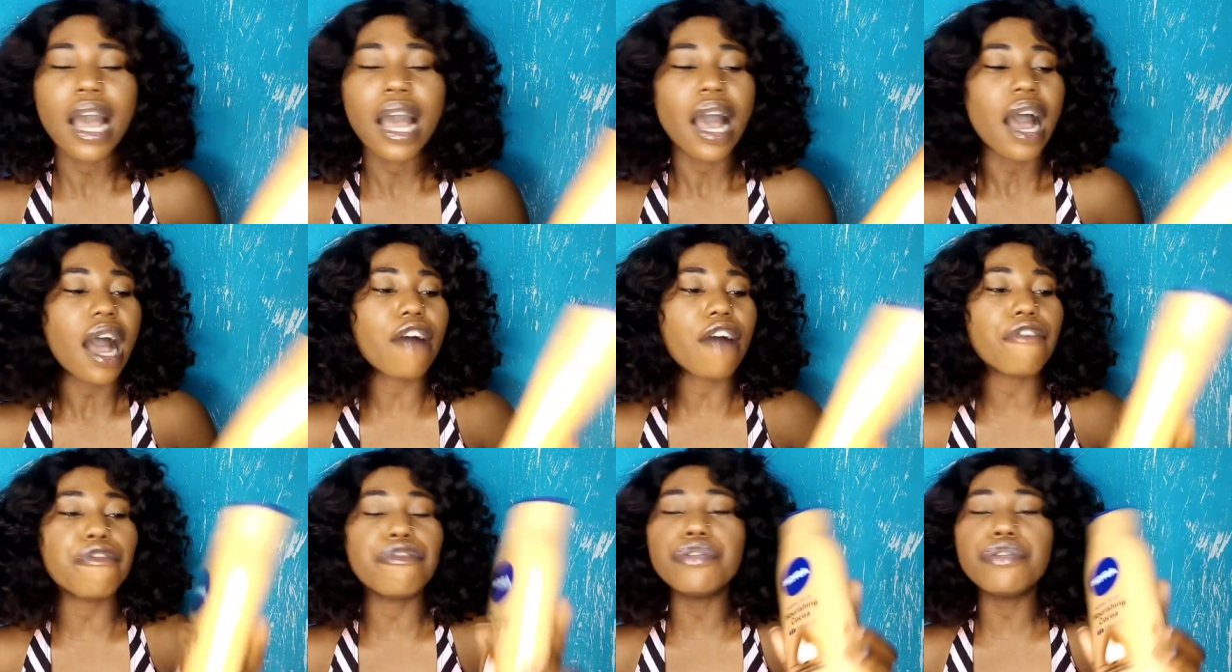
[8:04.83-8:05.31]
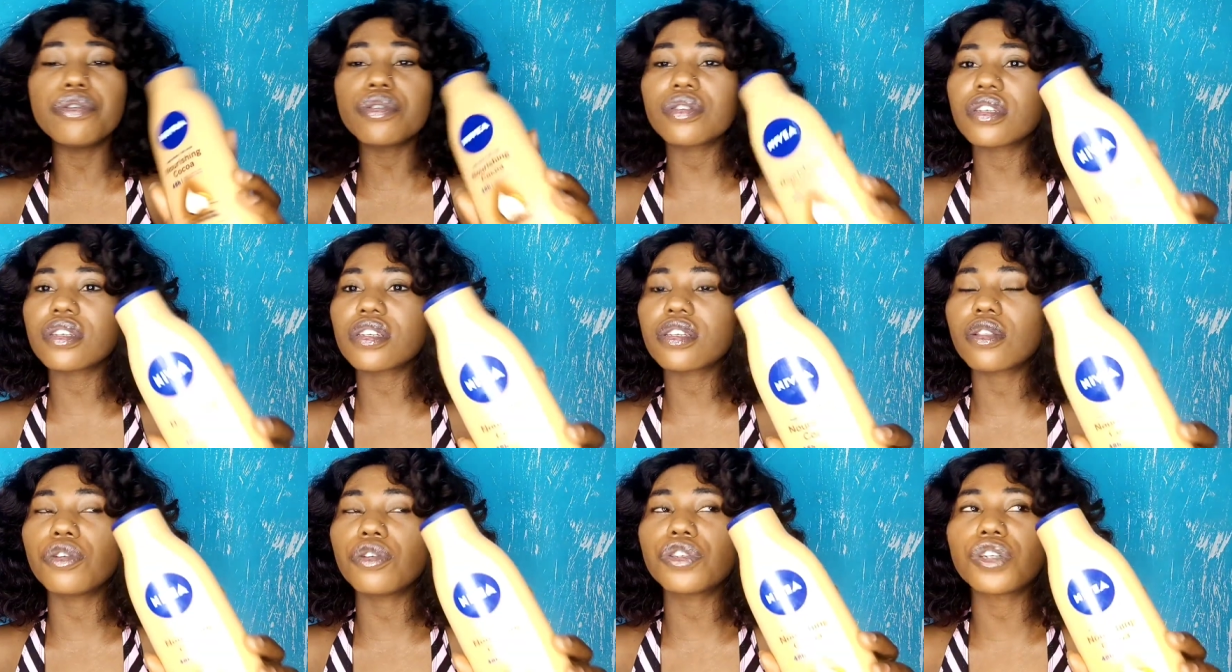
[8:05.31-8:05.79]
I've used
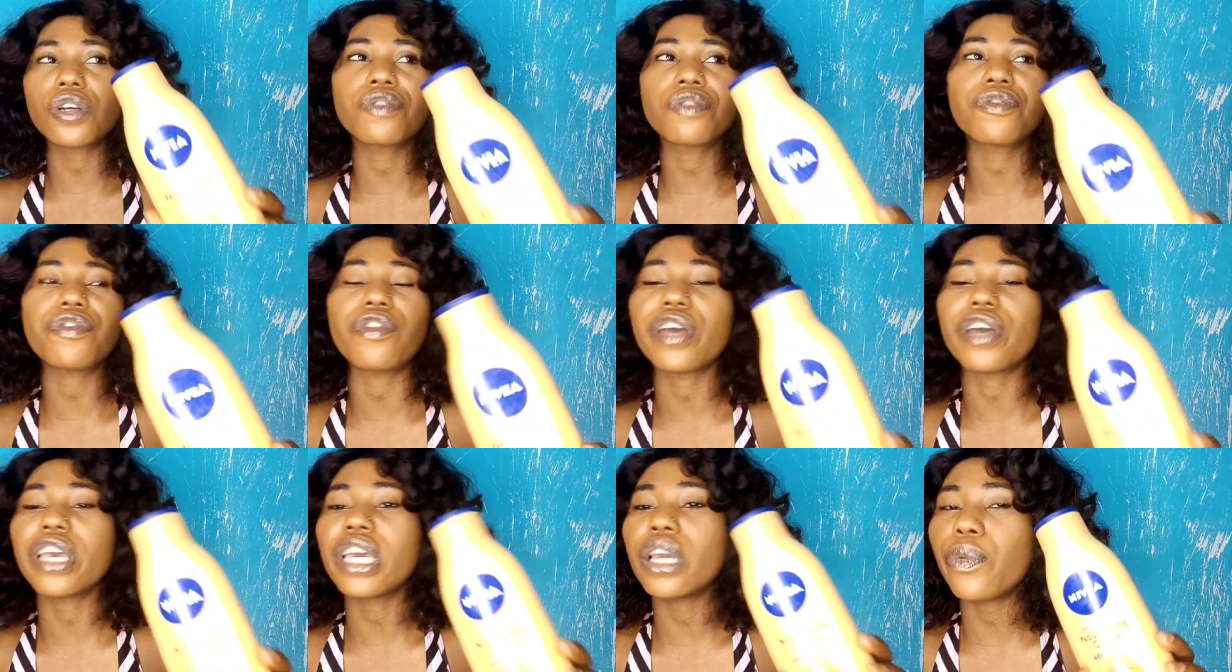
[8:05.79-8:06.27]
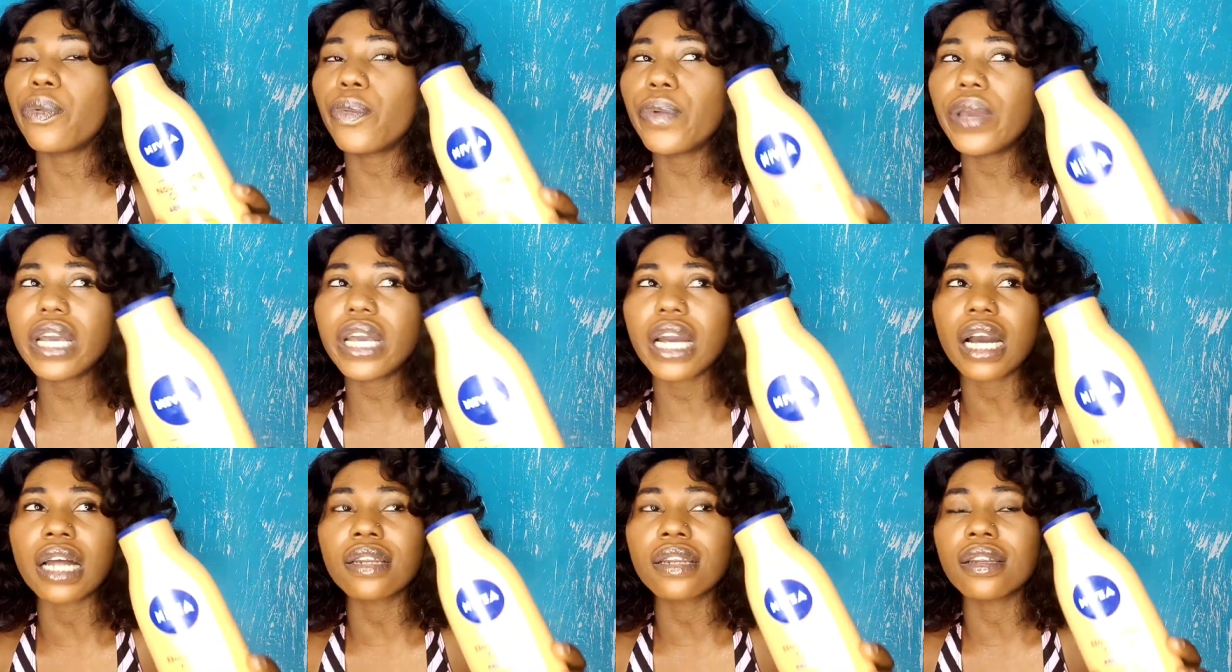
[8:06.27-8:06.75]
this lotion for a
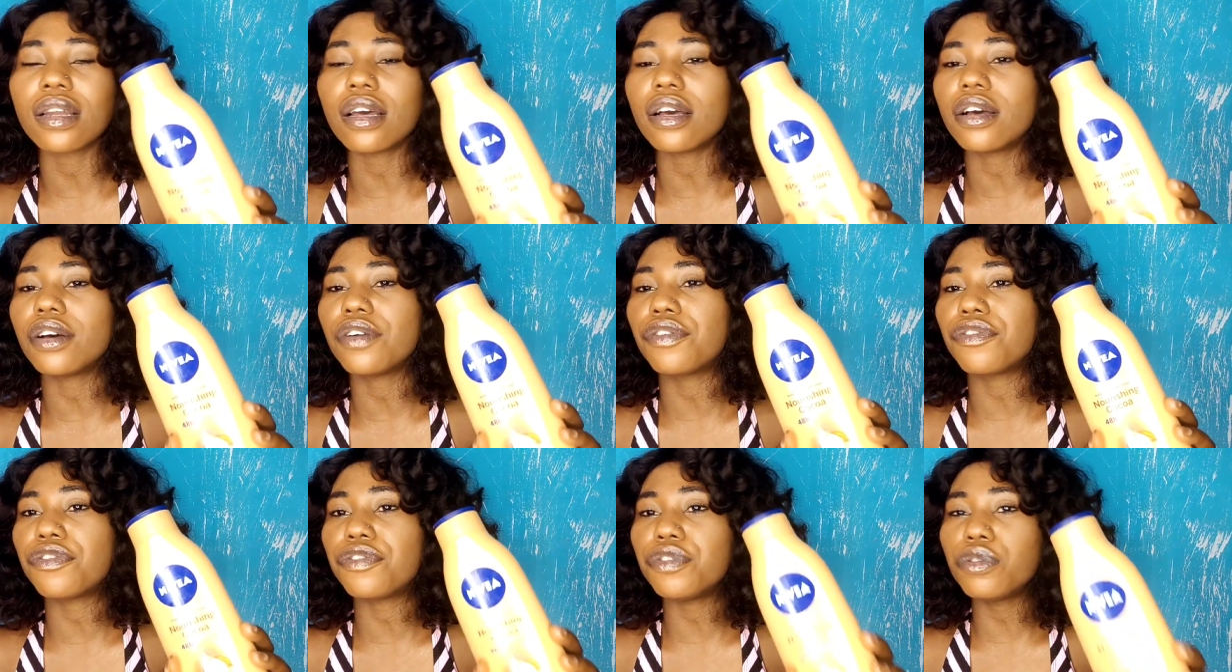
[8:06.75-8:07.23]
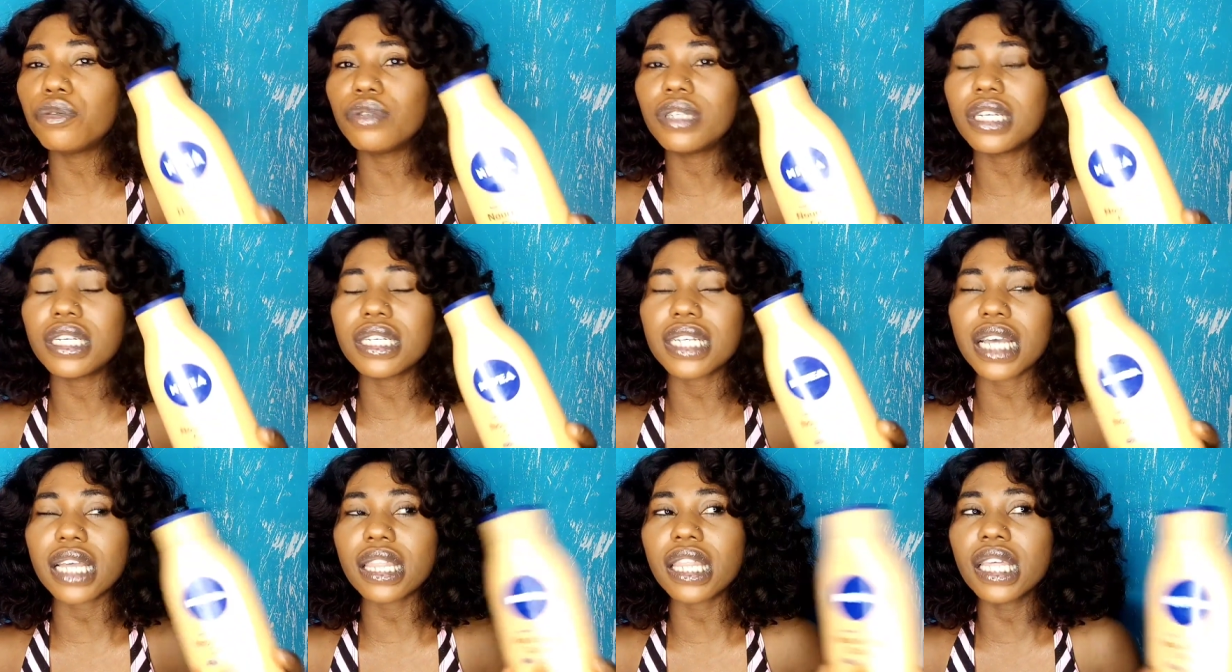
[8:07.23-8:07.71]
week and a few
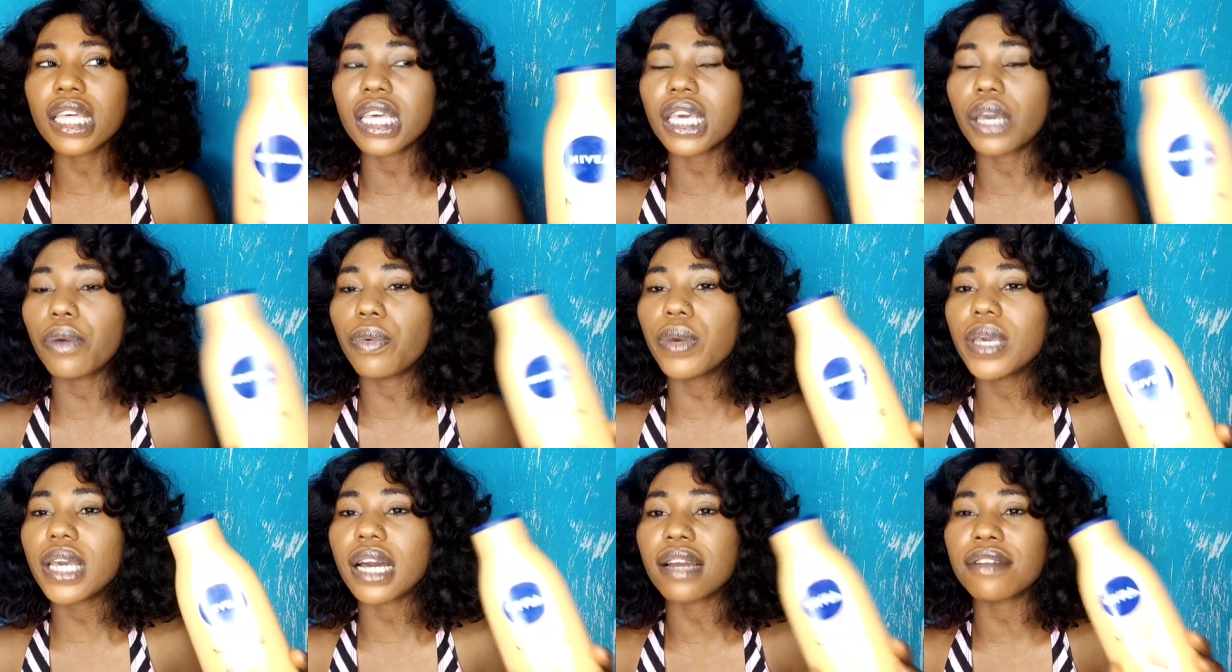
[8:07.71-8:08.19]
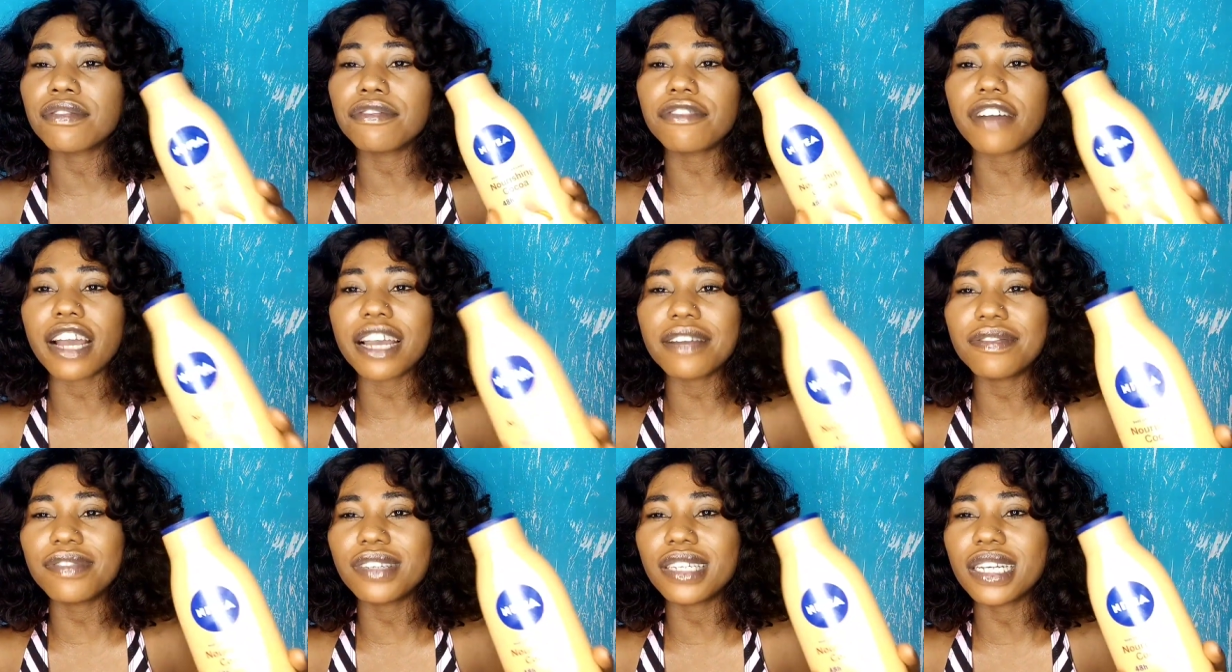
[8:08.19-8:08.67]
days, I think a week and
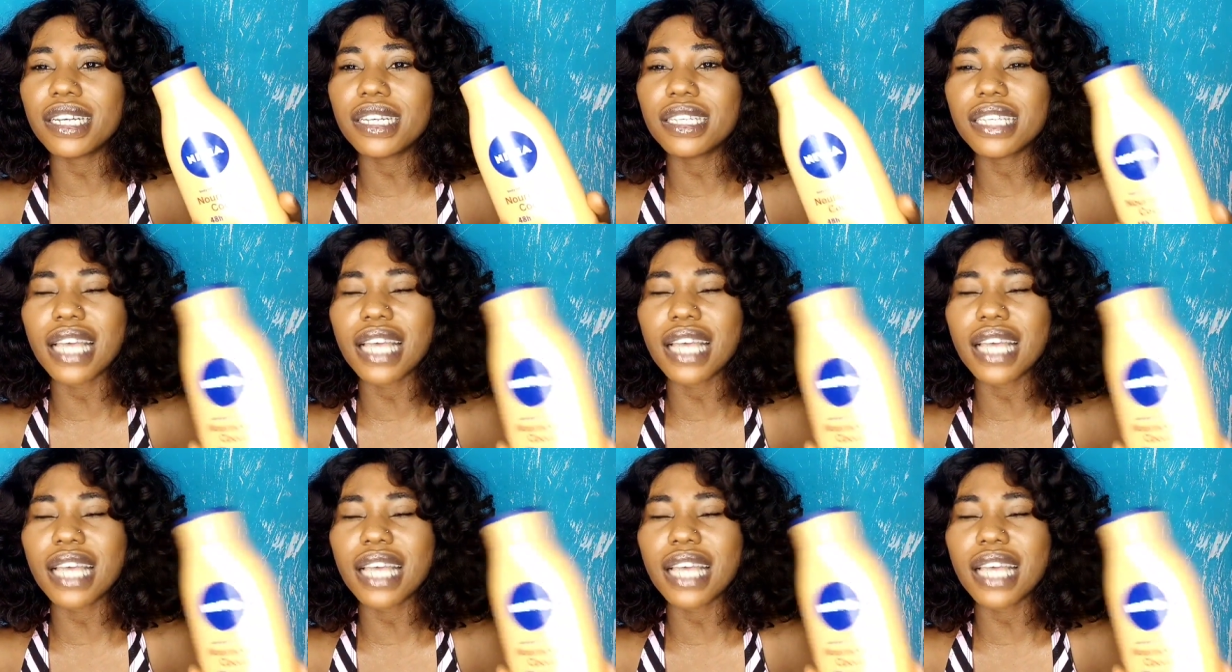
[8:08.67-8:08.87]
5 days,